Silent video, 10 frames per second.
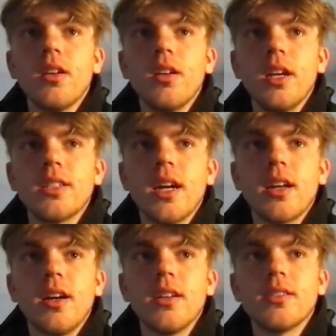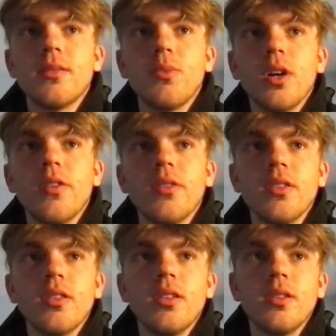it's kind of custom
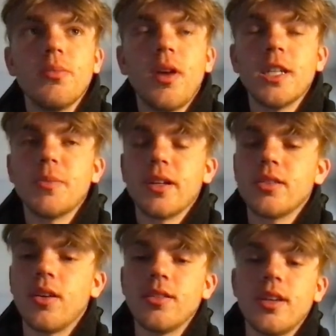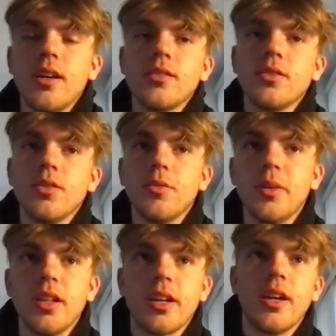wherever the prospect starts at. So they'll
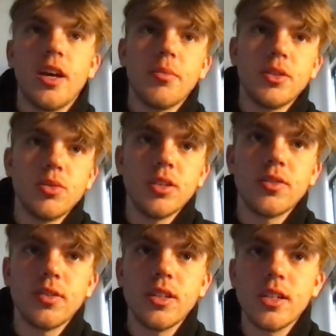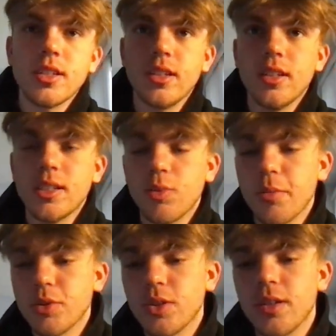be like, yeah, I've been doing this for this, and this is where
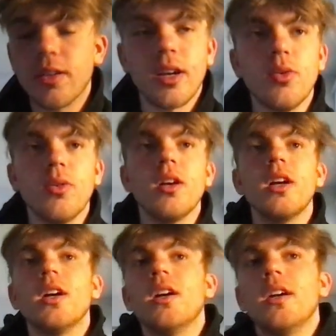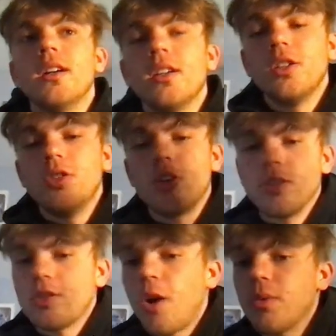majority, okay, cool. You can
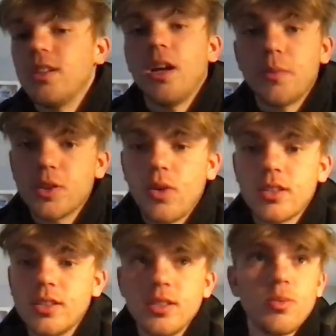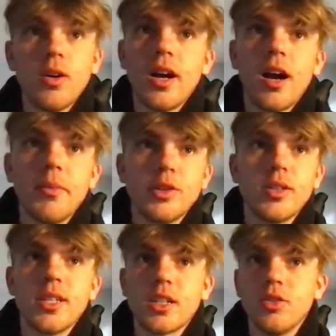start with the numbers questions. How many
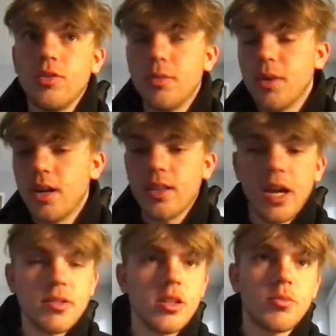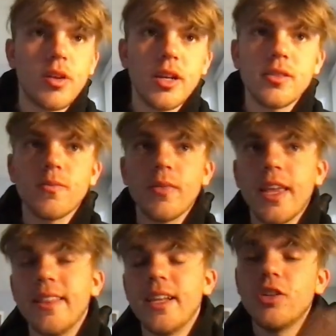transactions are you doing a month, average loan price?
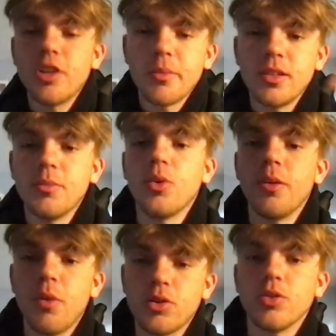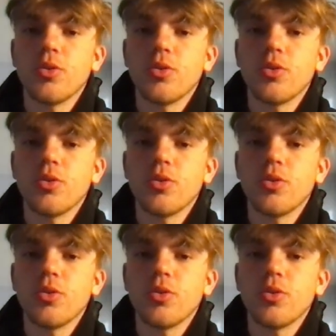And then you jump into the more emotional